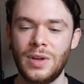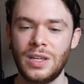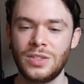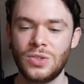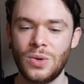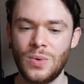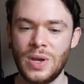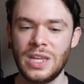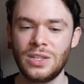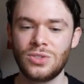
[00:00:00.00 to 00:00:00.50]

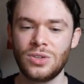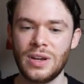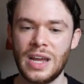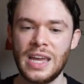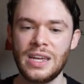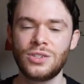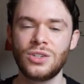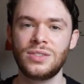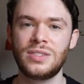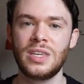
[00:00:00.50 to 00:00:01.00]
So
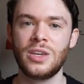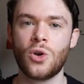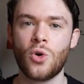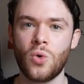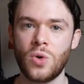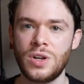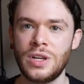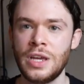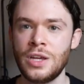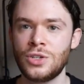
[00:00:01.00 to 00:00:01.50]
interagency
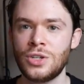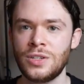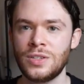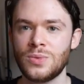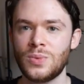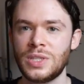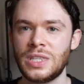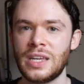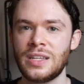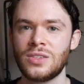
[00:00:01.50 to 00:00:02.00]
coordination
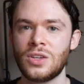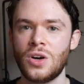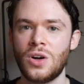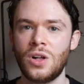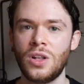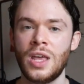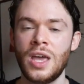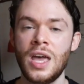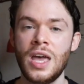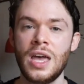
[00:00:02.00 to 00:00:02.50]
is what that's
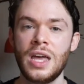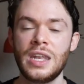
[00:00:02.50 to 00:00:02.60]
called.